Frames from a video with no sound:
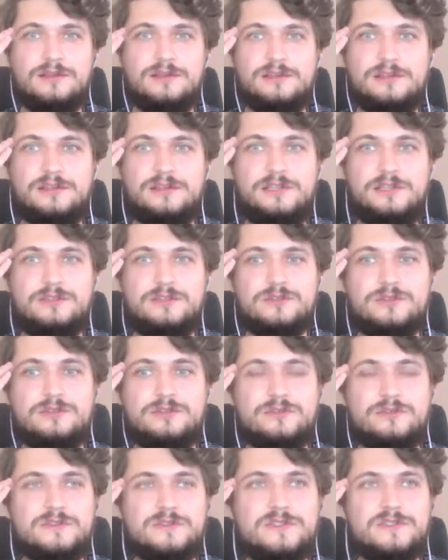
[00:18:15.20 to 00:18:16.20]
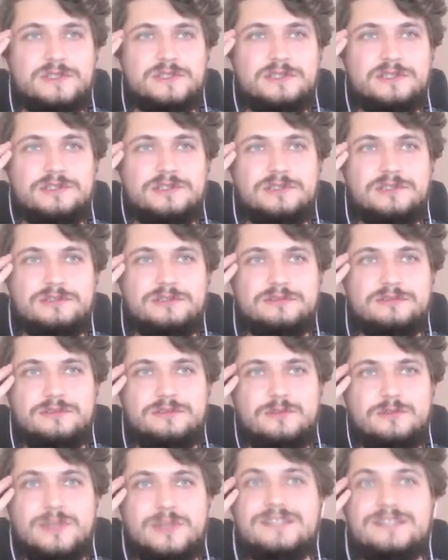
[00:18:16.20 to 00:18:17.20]
introduce
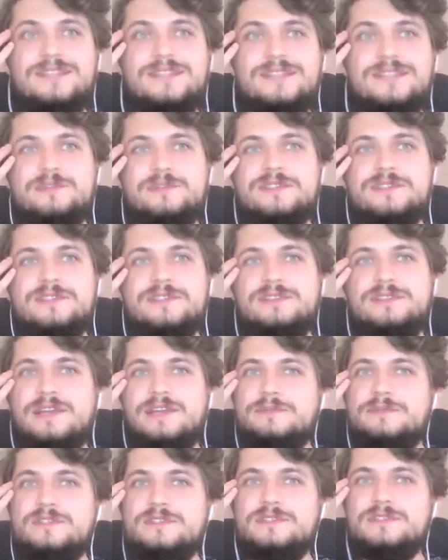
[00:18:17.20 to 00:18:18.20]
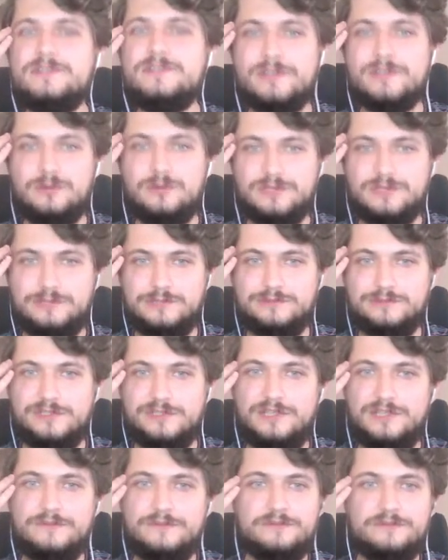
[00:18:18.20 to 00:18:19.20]
1,000 times slowdown
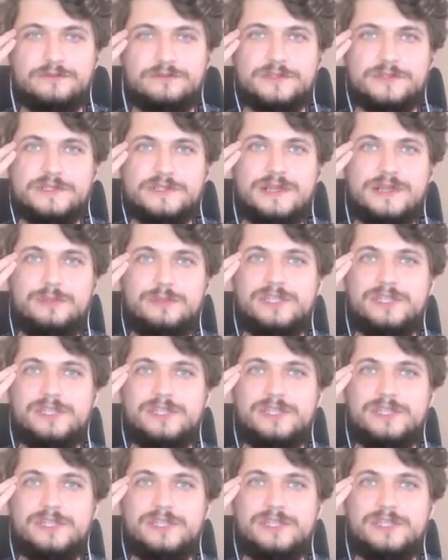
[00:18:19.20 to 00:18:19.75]
even for